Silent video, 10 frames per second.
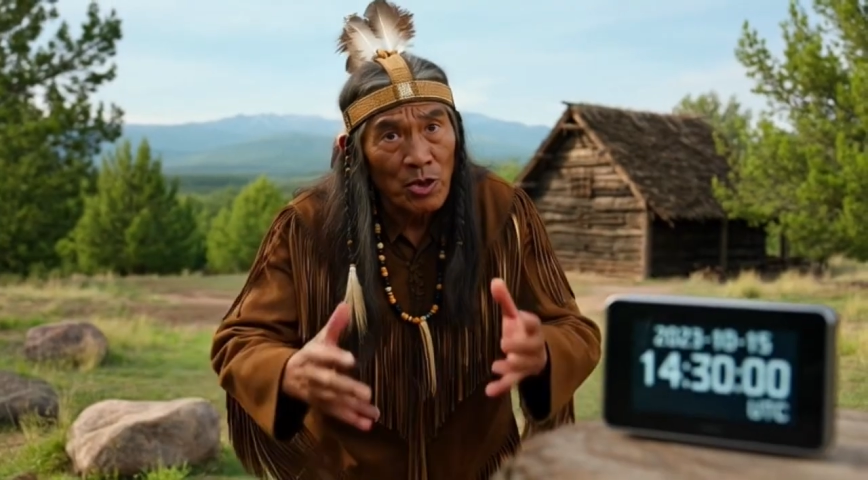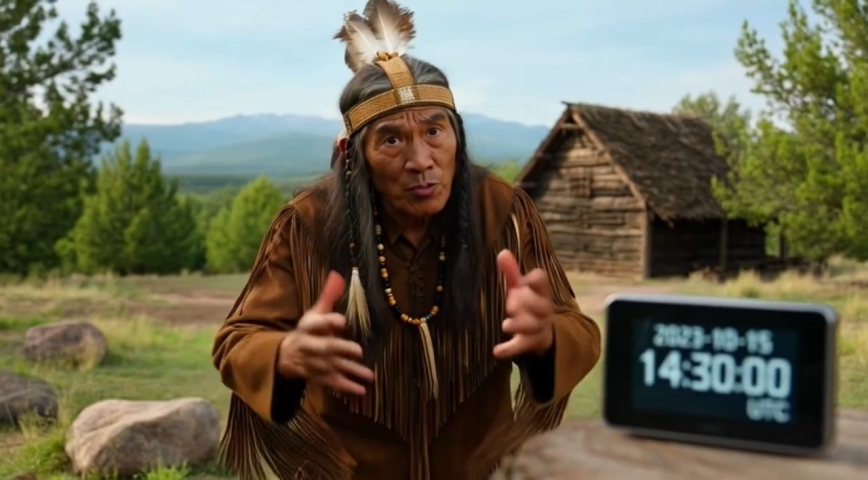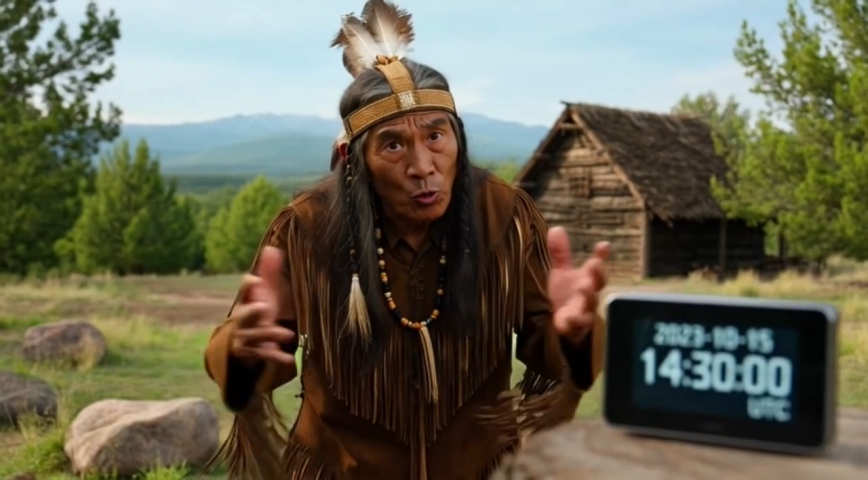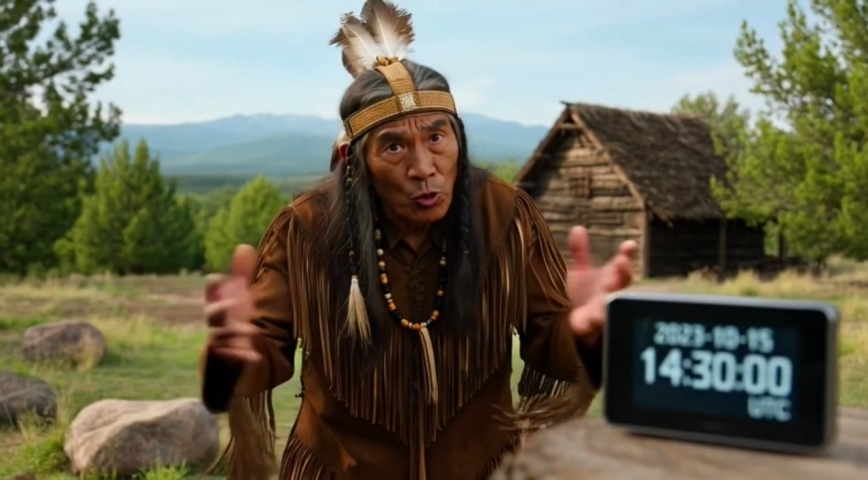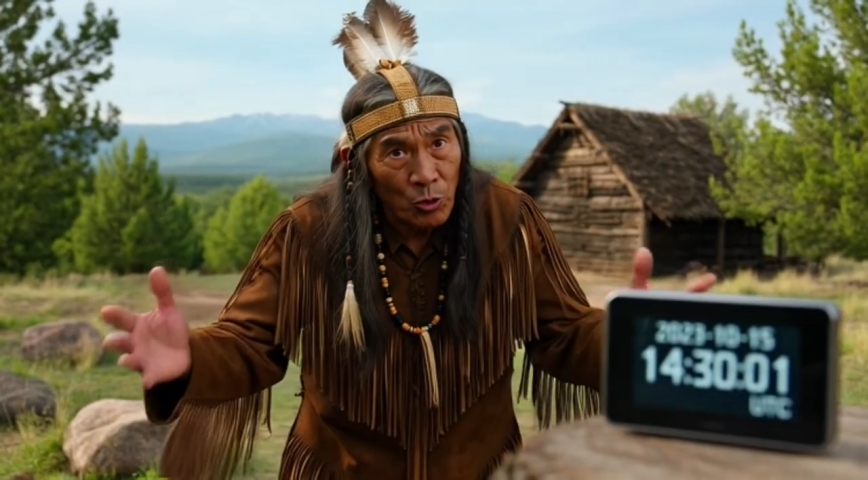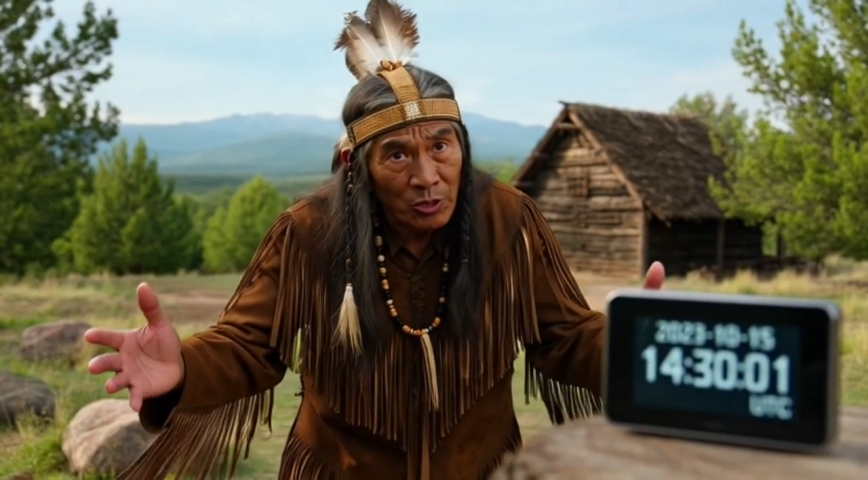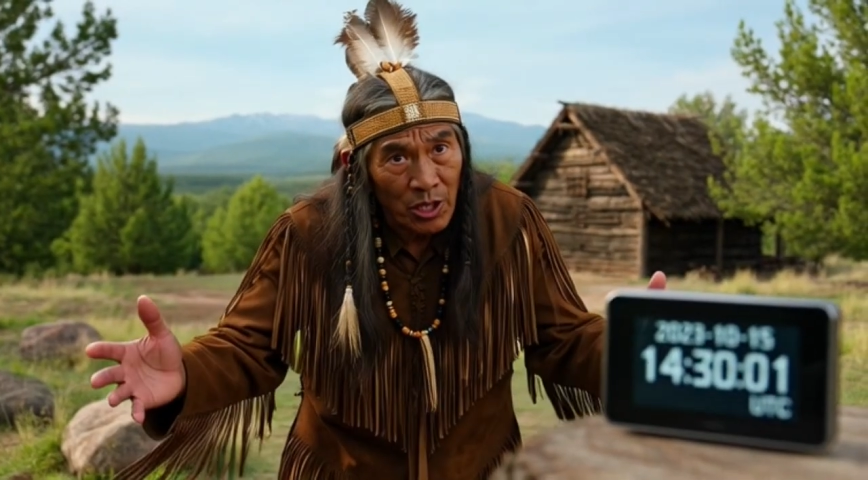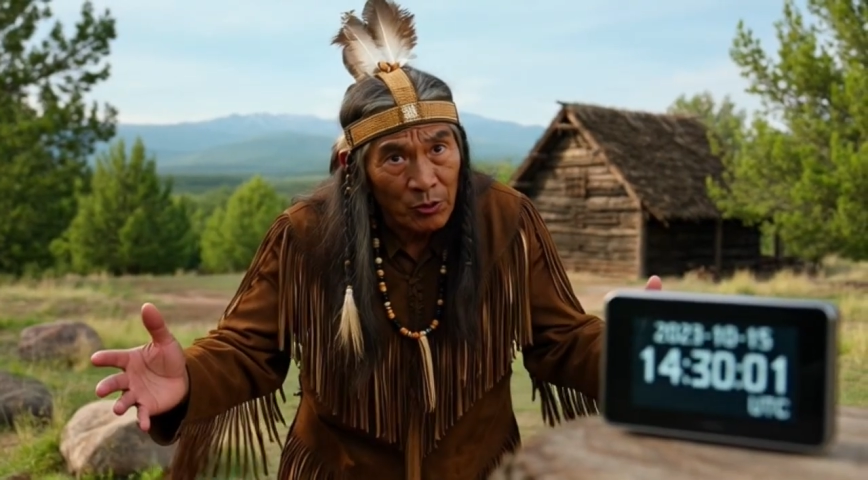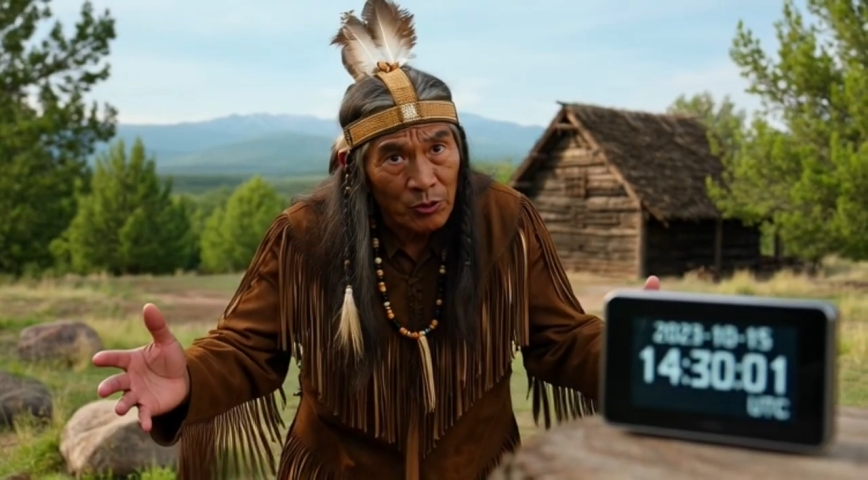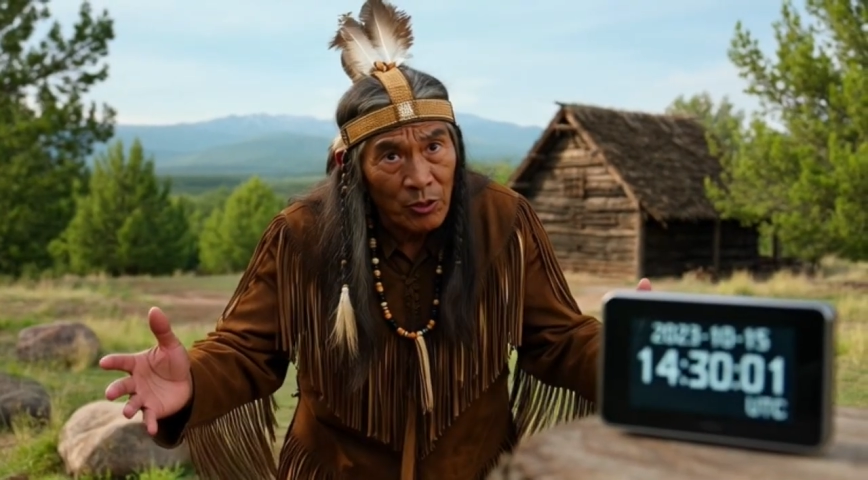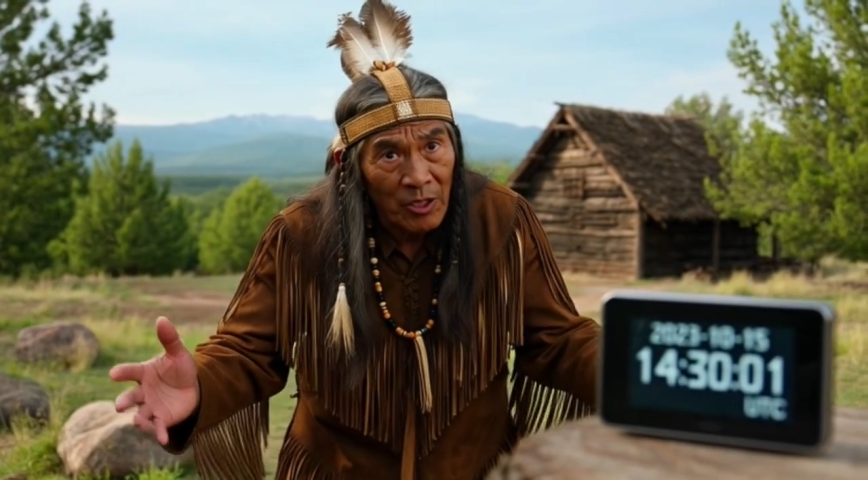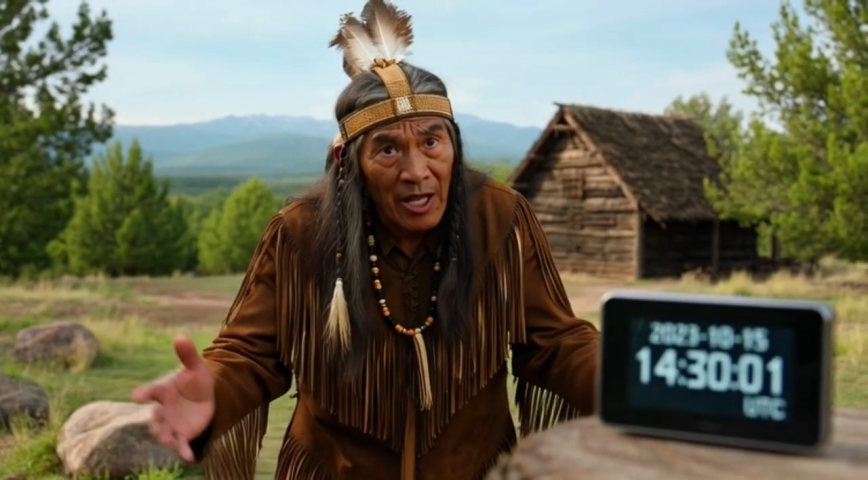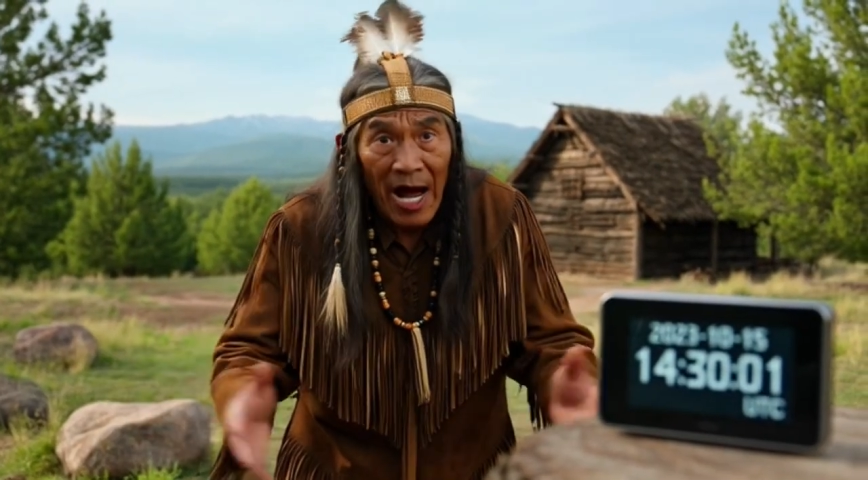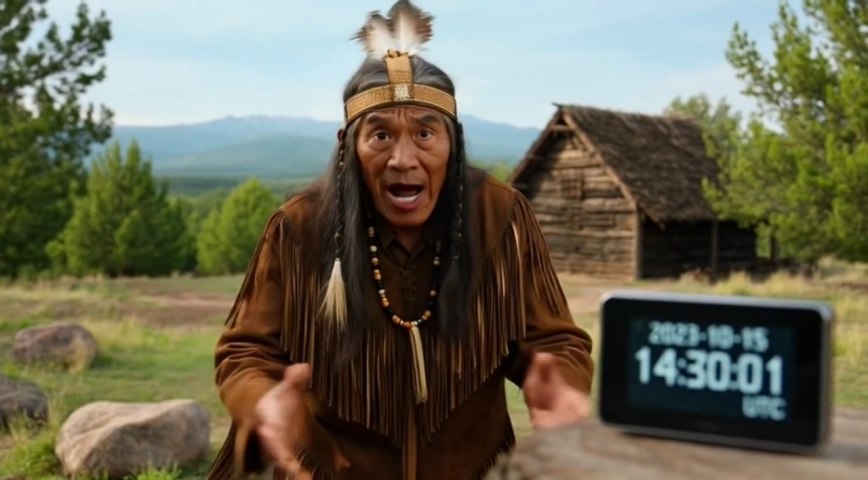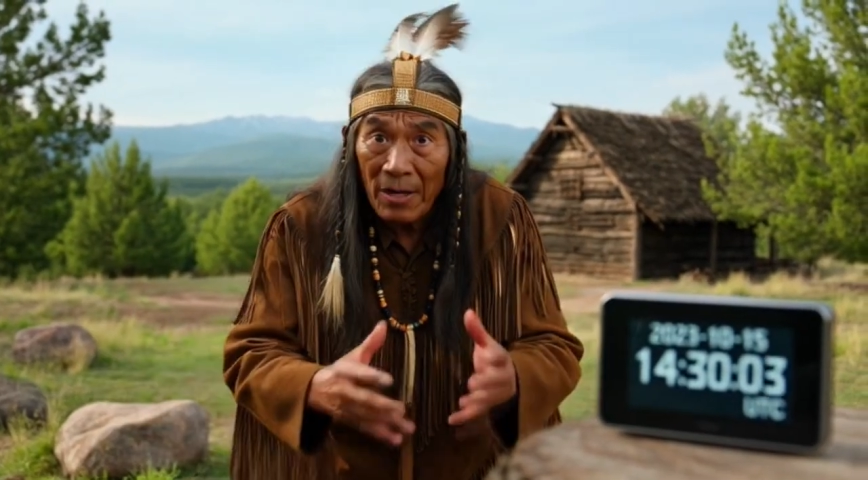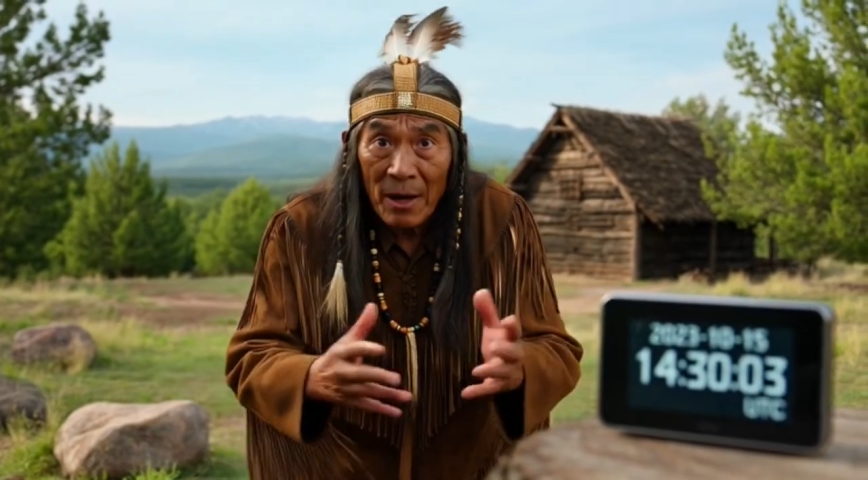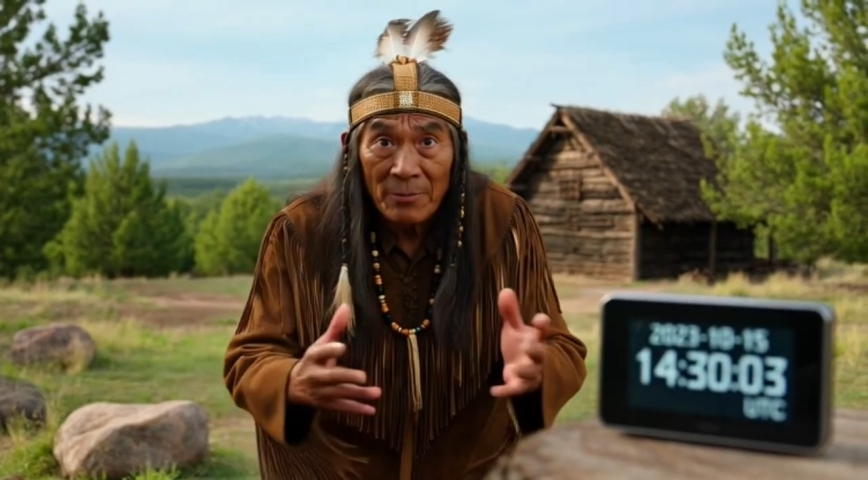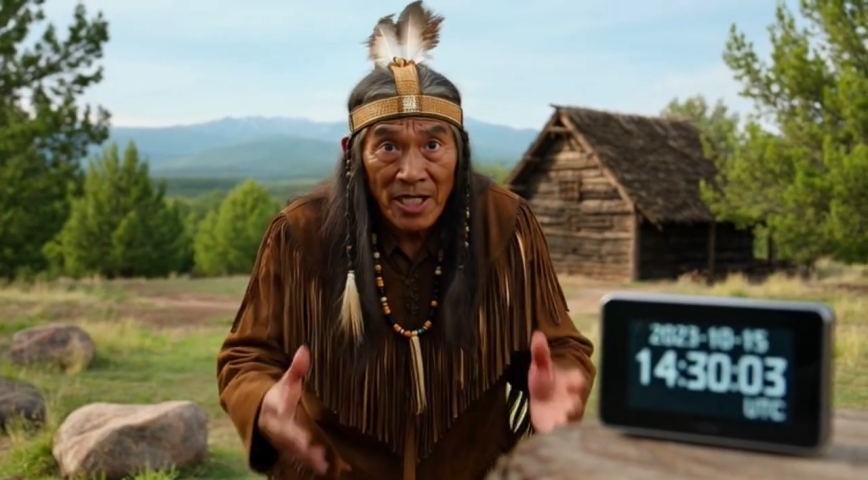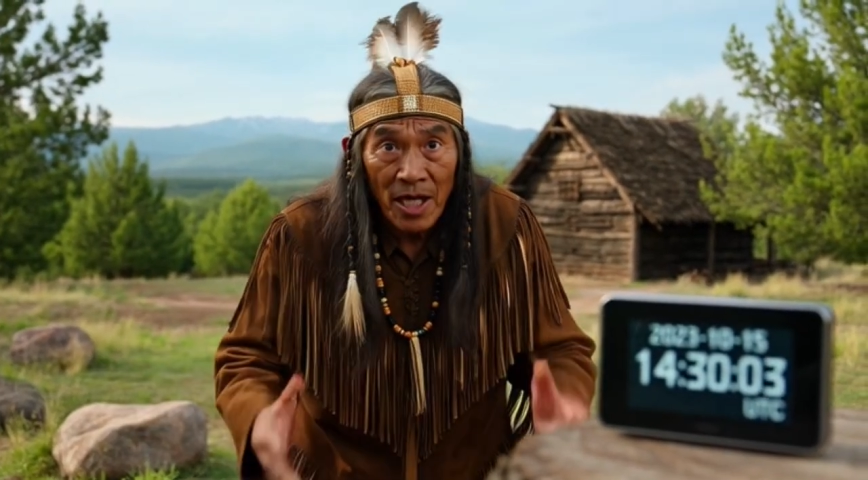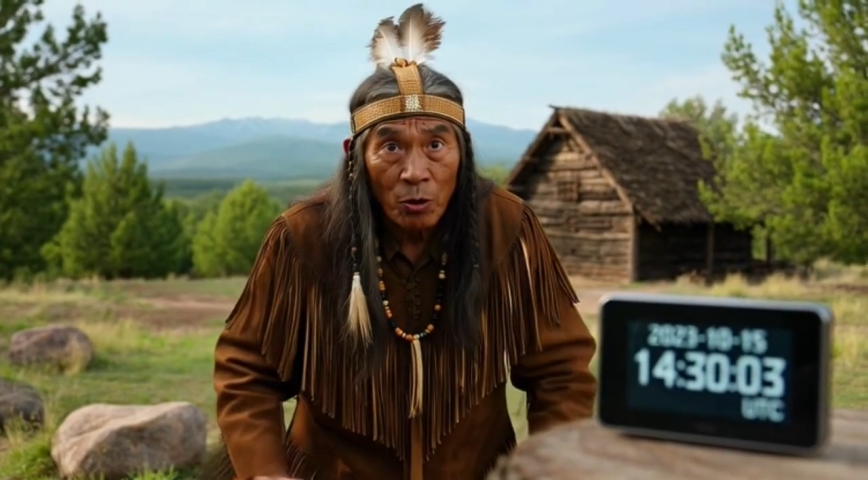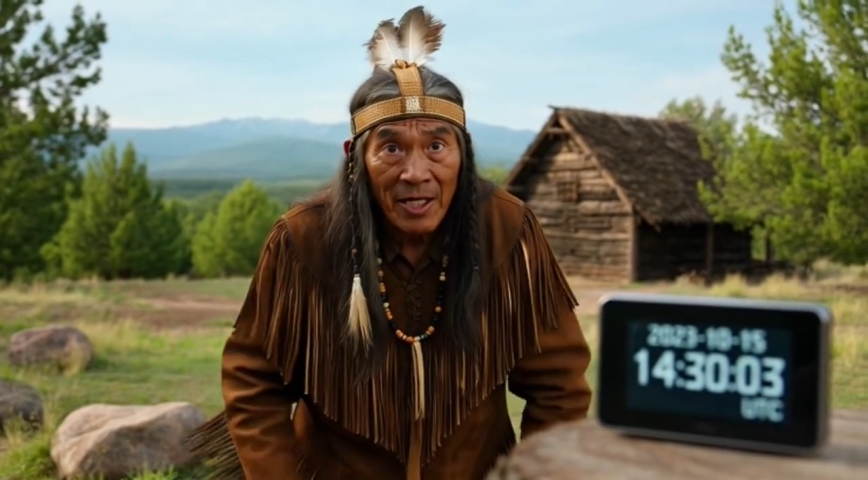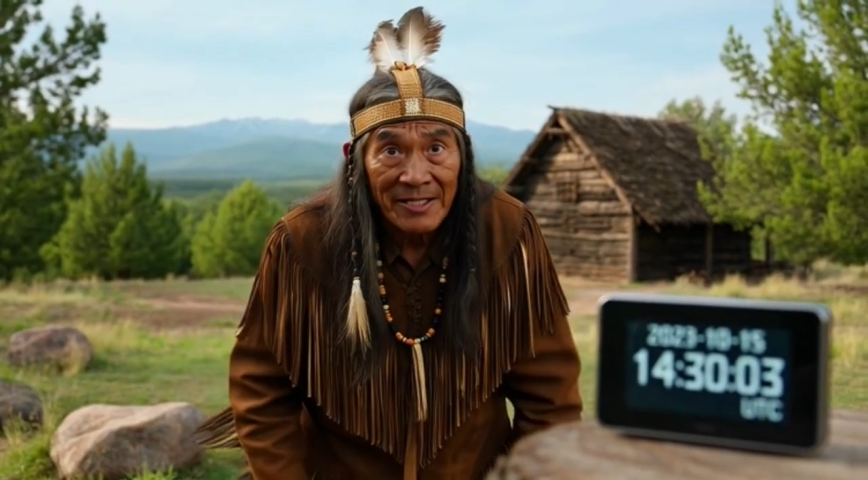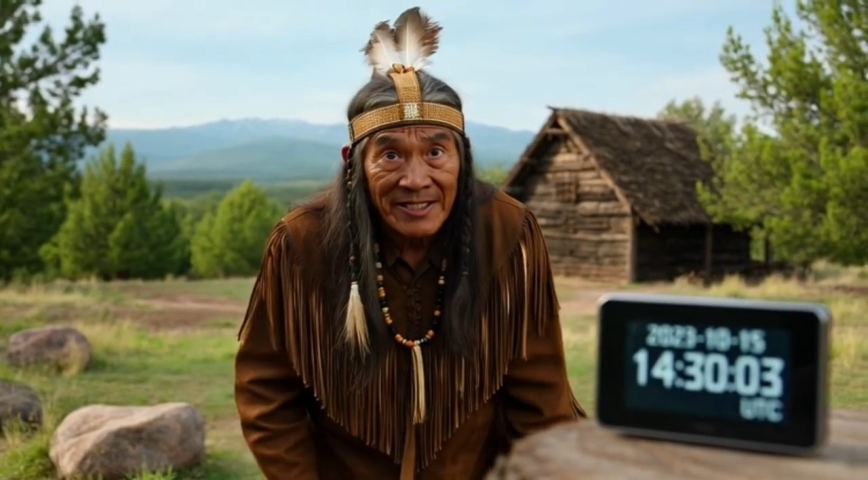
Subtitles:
Napoleon was altered. Our time is not what it